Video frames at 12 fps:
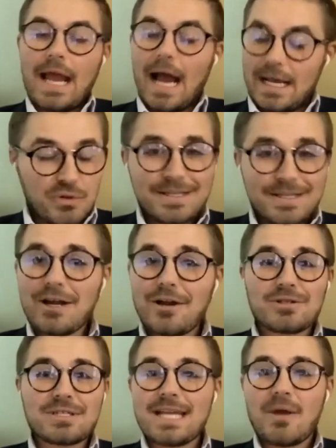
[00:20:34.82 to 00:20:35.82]
I
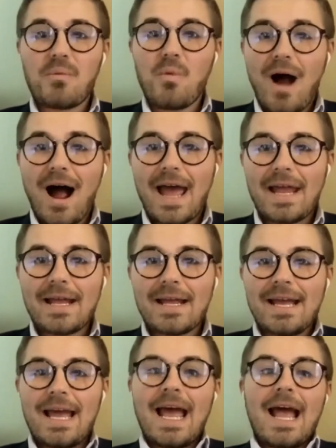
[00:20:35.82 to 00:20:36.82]
completely understand
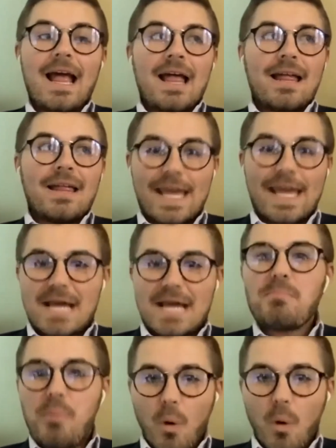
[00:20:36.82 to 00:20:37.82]
why they get
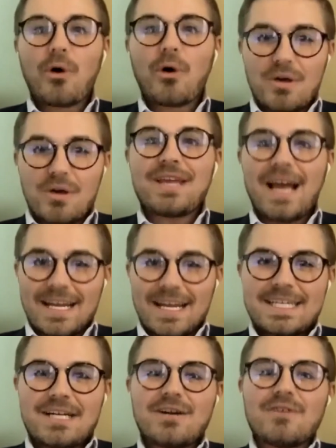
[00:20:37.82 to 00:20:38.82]
bored with the
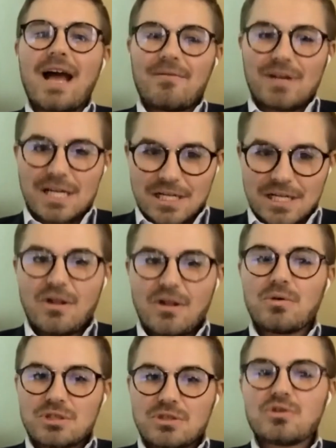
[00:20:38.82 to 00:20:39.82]
idea of having a
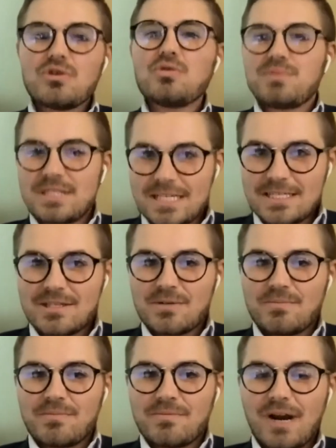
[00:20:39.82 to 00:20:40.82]
closed loop
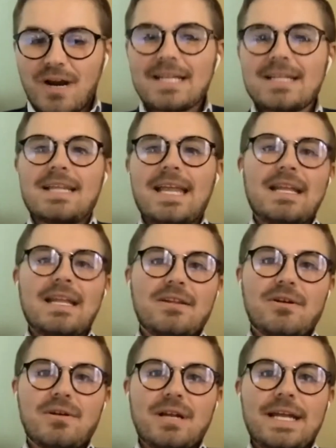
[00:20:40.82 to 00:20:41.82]
system right?
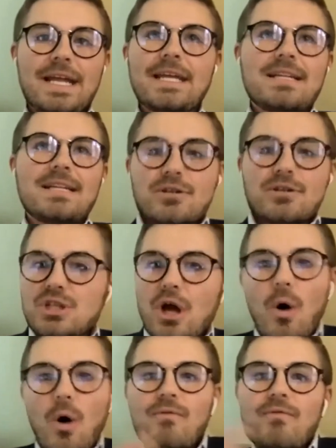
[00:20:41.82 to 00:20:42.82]
there, it, it, there's
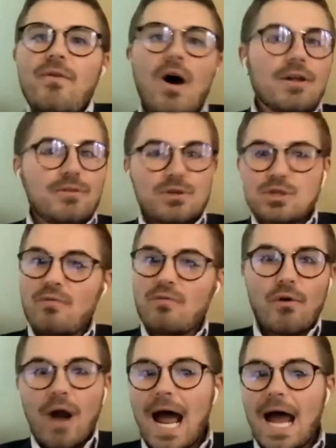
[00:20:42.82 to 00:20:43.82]
no fun, there's no
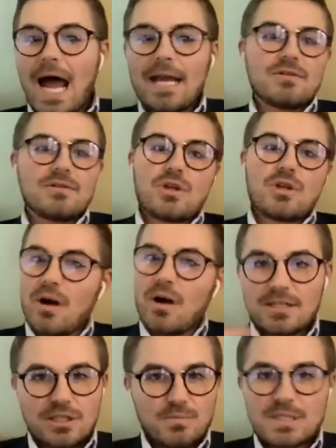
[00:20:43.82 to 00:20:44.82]
variety, there's no
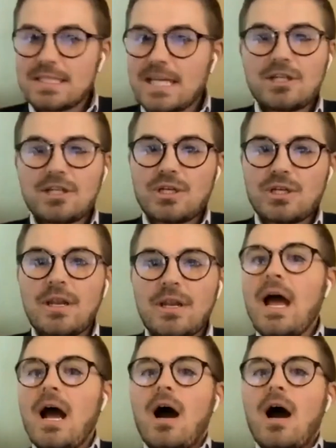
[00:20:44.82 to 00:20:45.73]
customization